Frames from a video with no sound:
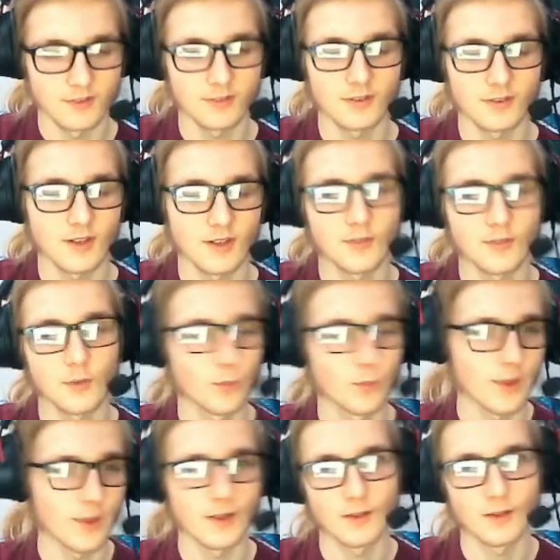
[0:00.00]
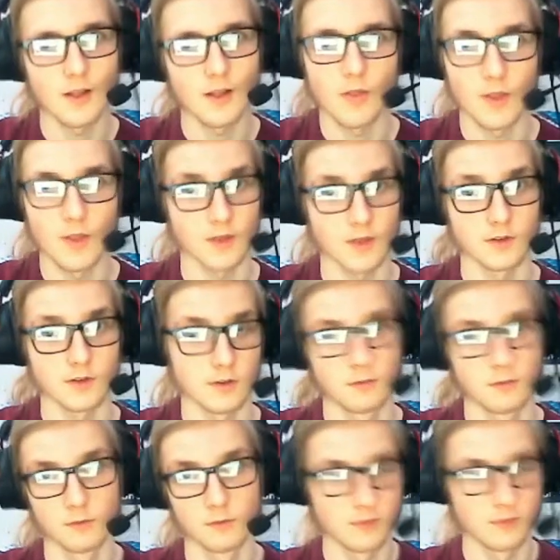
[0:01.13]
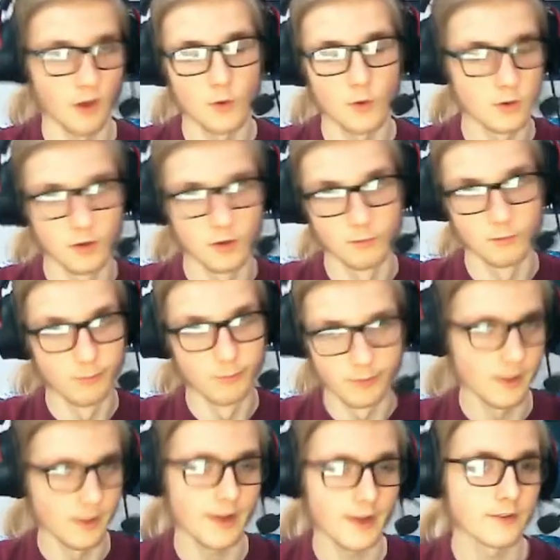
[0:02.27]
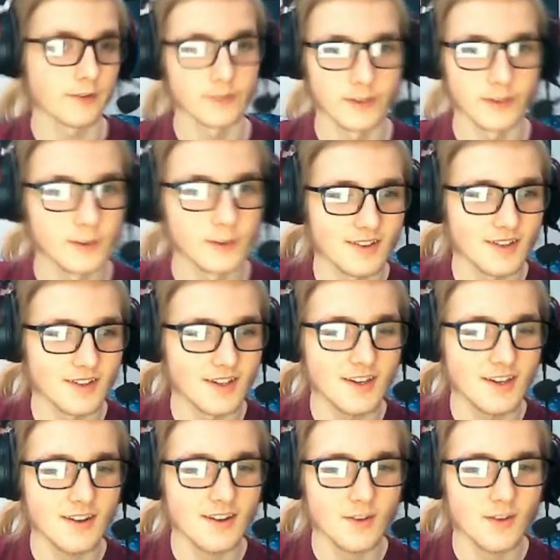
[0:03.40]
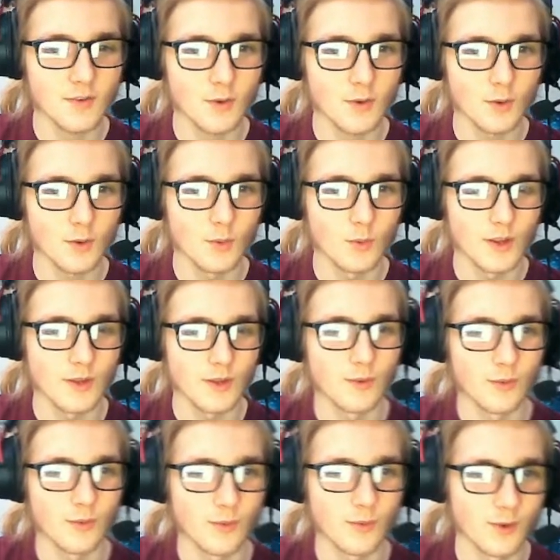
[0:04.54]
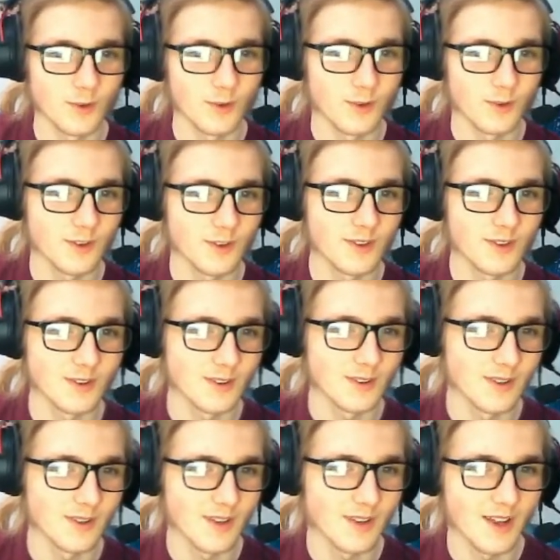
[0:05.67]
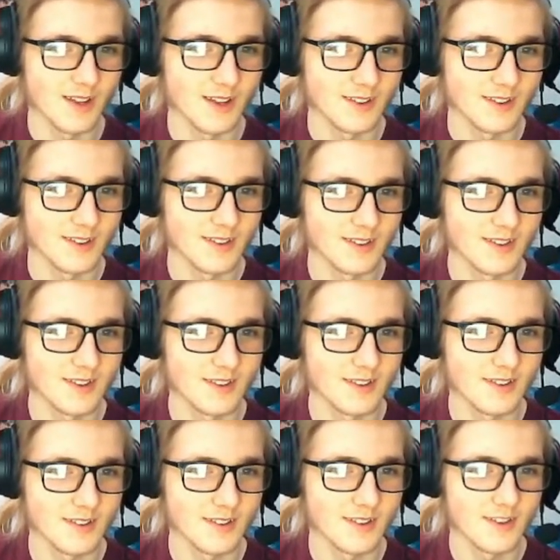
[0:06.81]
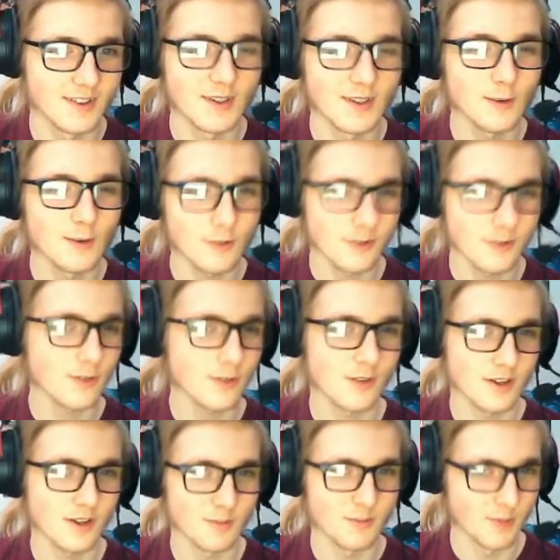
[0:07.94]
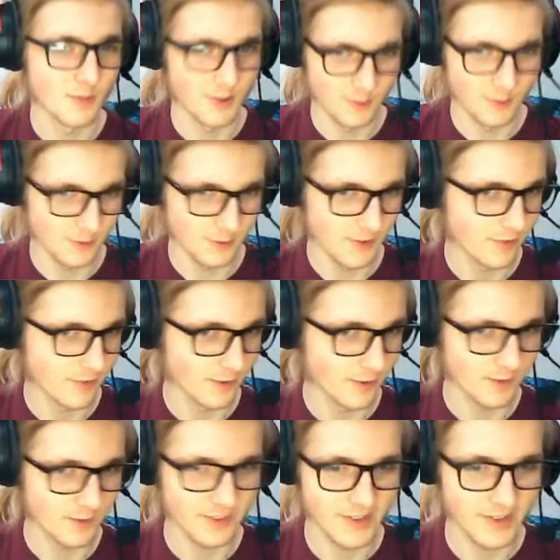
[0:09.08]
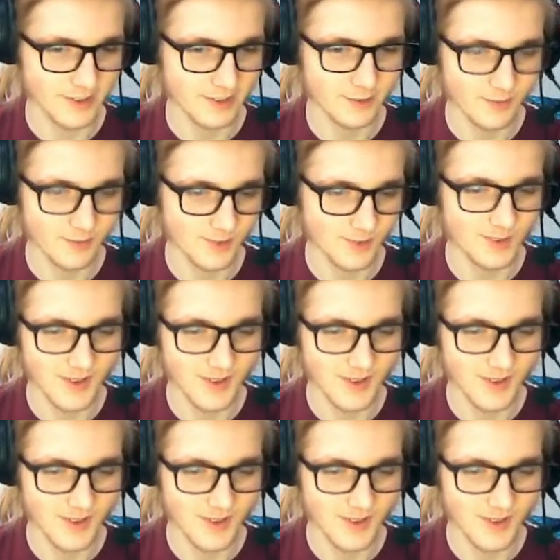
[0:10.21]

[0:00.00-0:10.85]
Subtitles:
if you will, that's the token black friend. He did have a way with words, and he was nowhere near Maya's level of sass, but